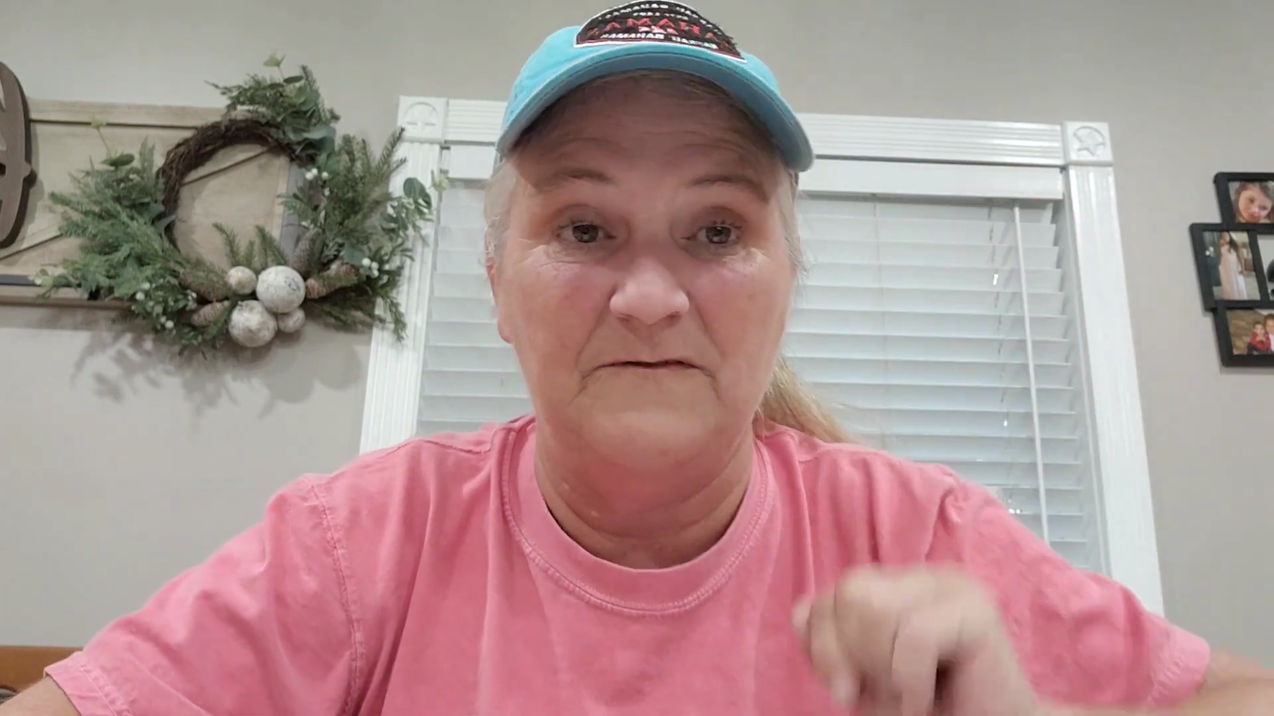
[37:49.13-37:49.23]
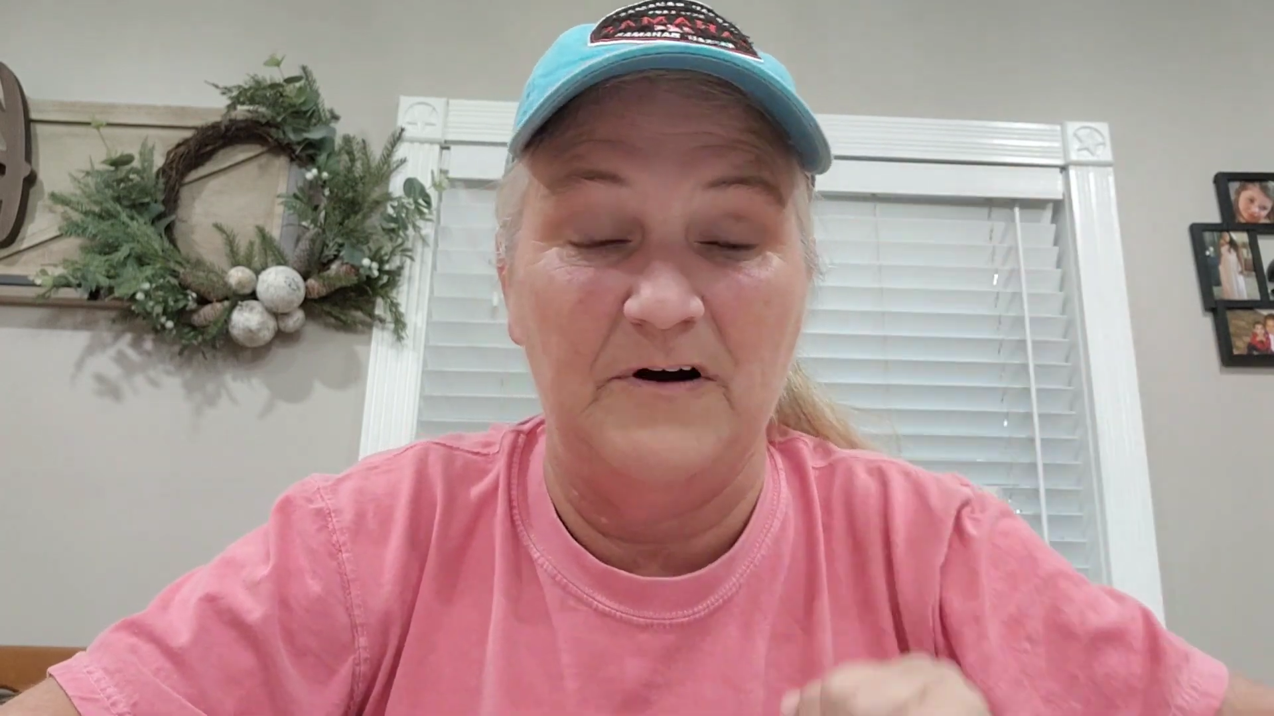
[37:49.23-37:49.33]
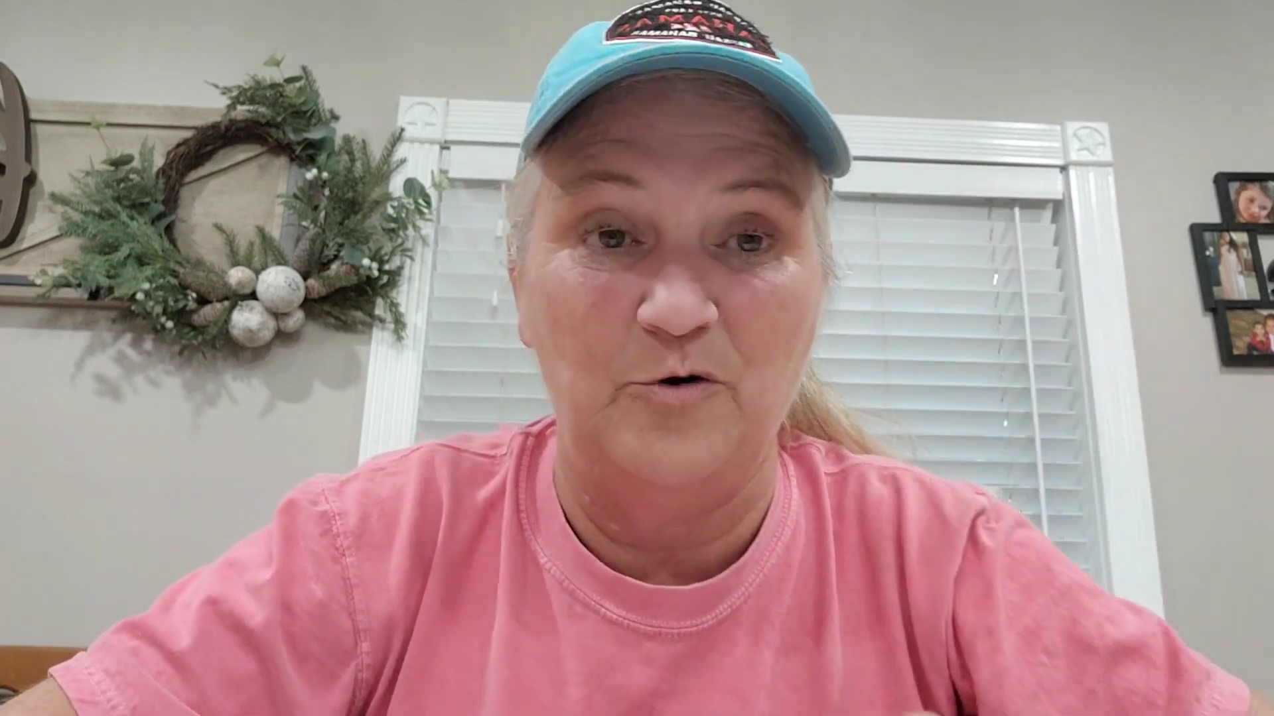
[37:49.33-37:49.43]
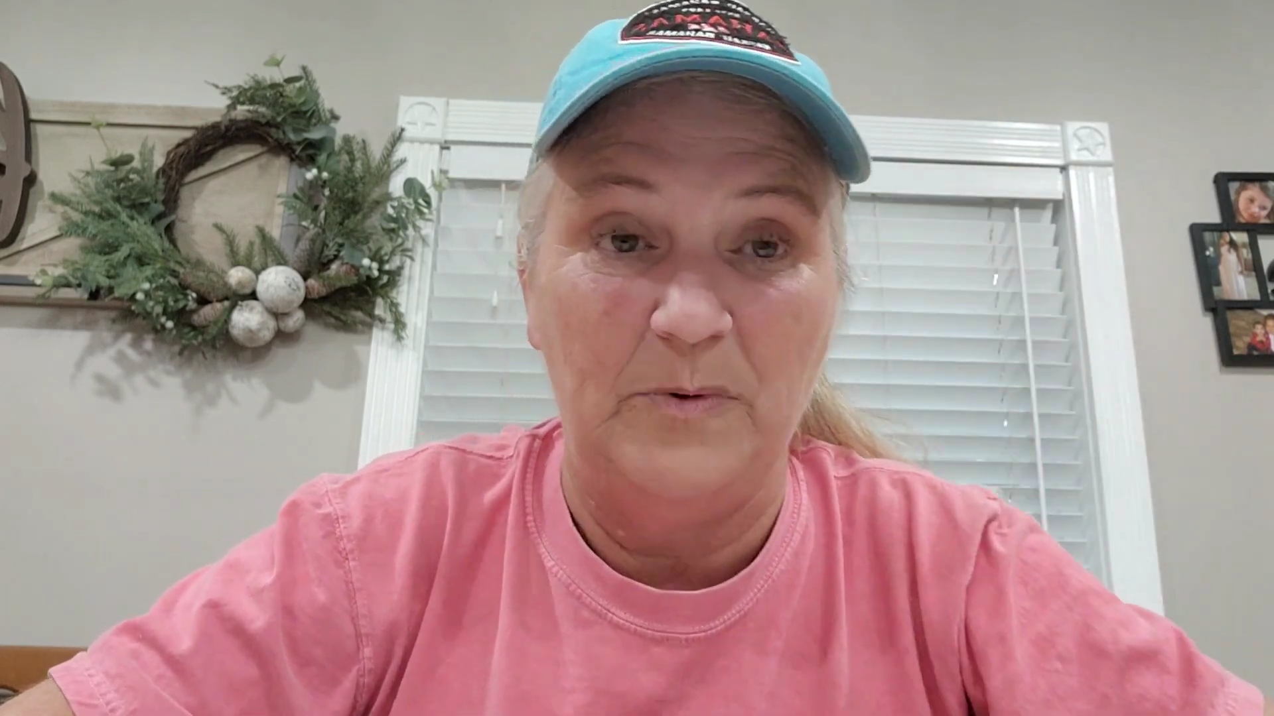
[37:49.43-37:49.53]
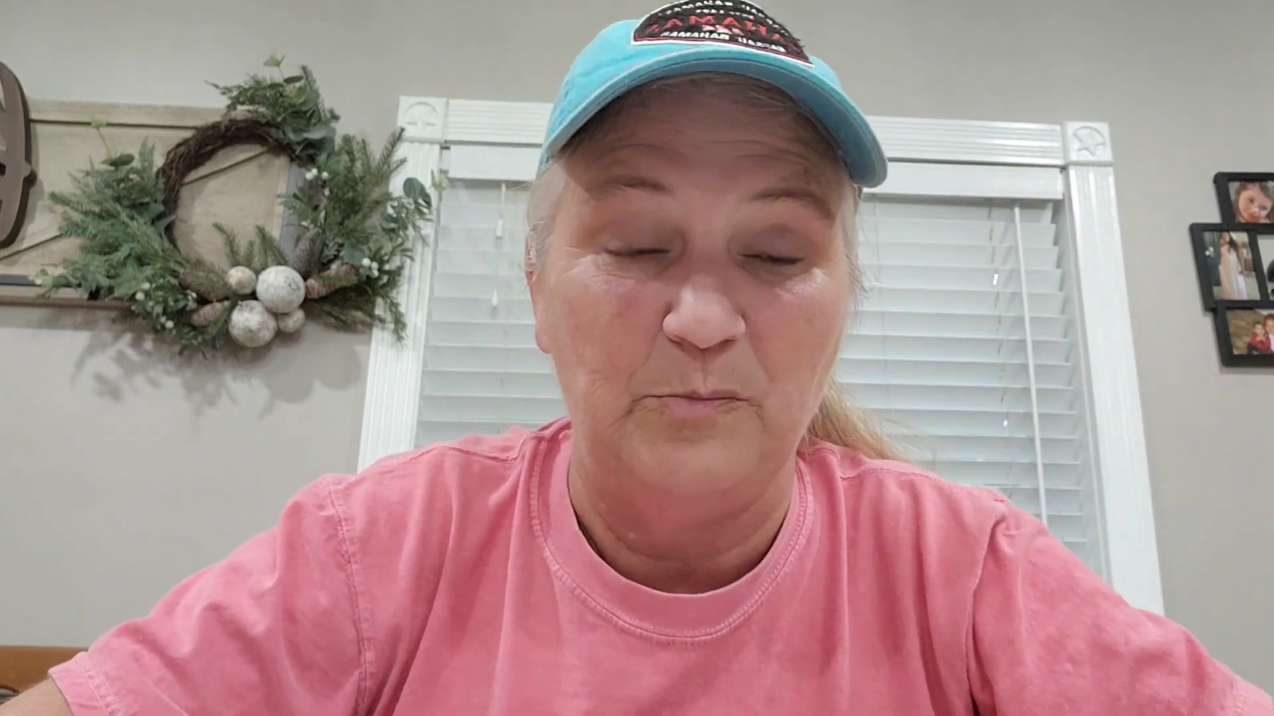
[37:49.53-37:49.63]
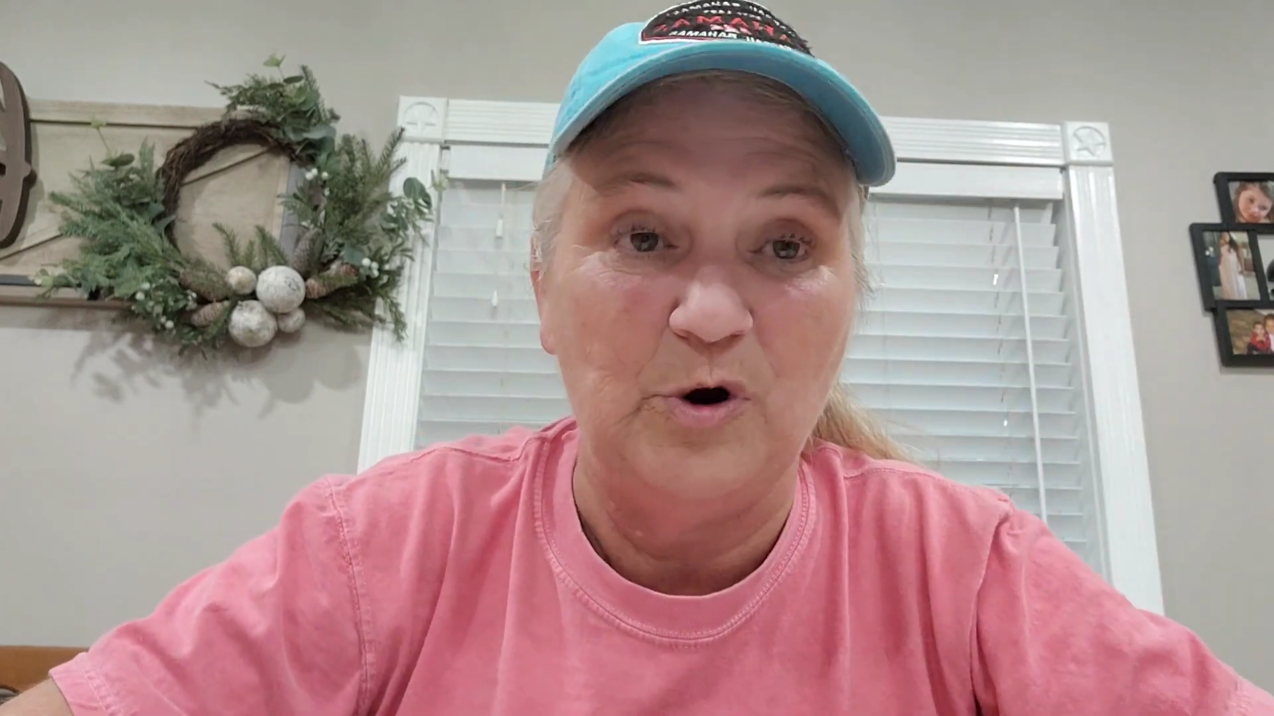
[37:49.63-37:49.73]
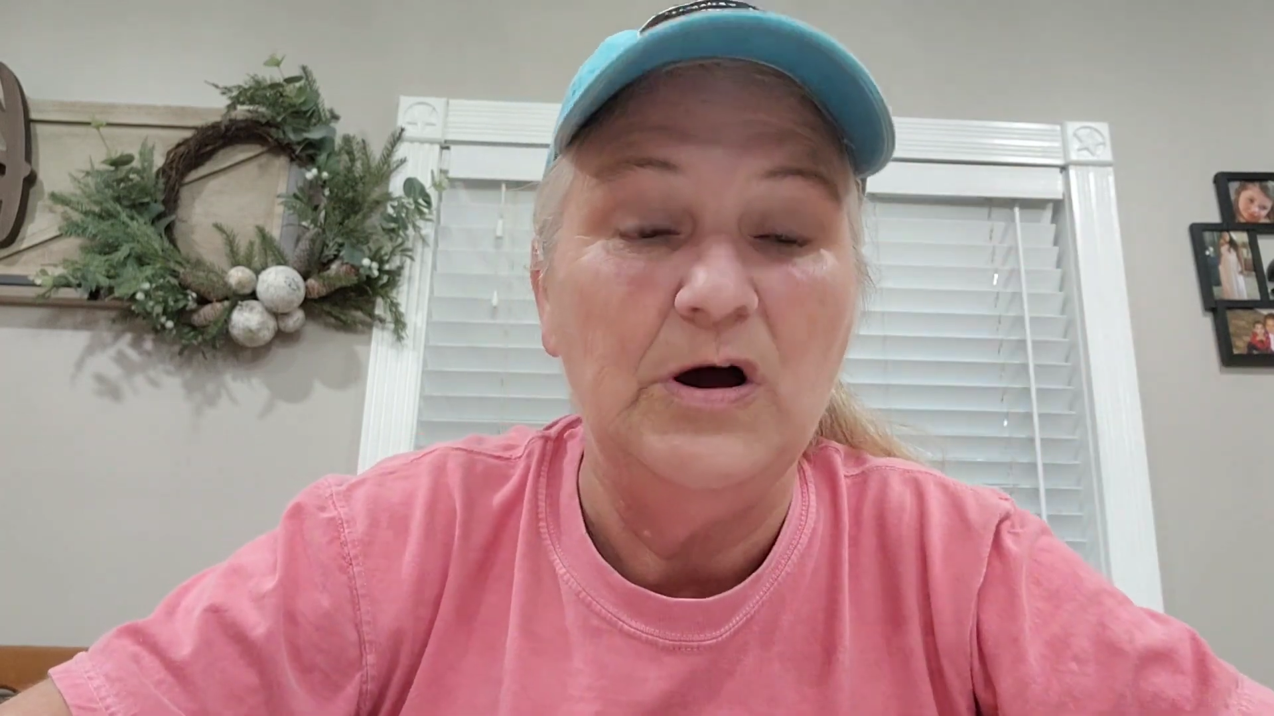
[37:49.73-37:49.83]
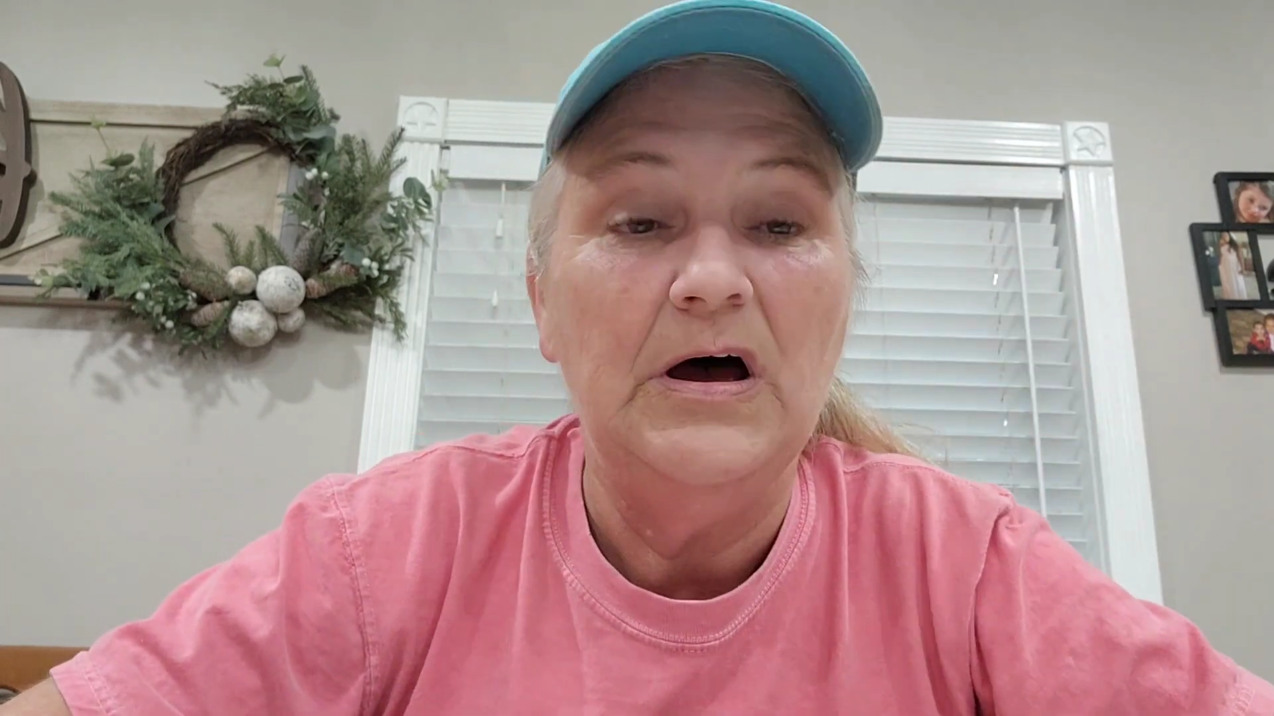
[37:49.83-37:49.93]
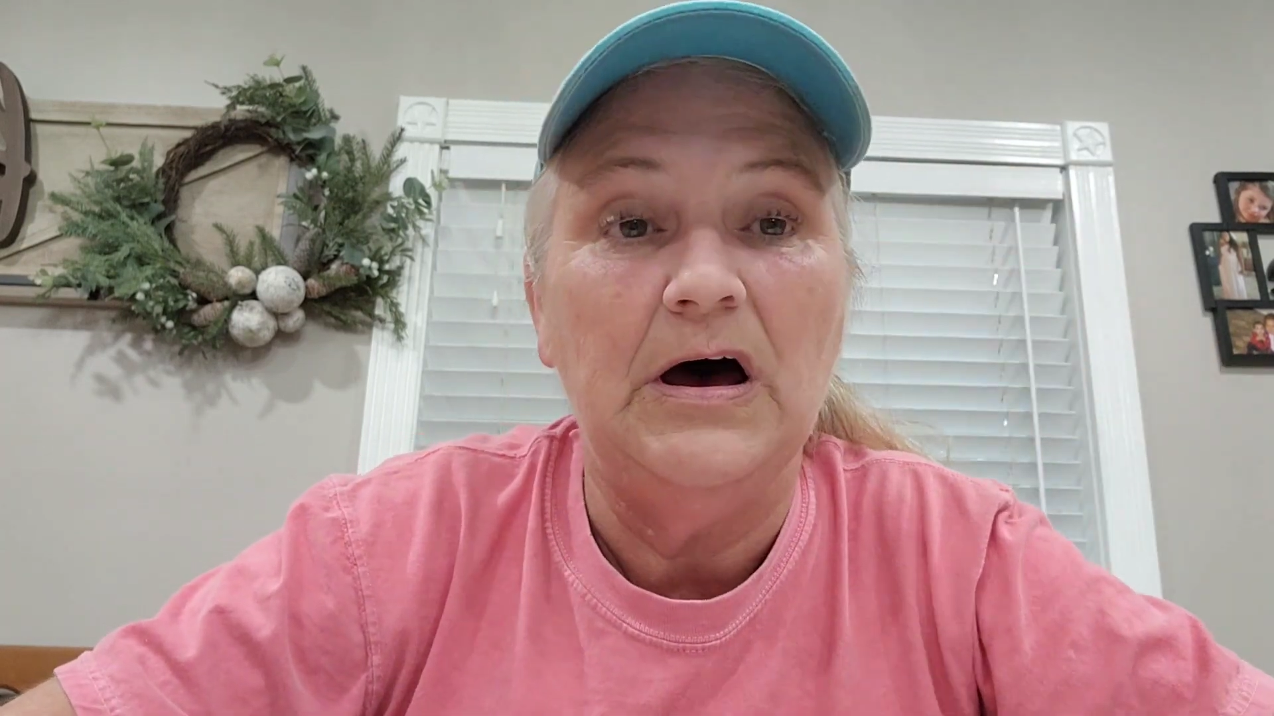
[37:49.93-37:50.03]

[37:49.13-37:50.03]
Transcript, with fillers: I remember.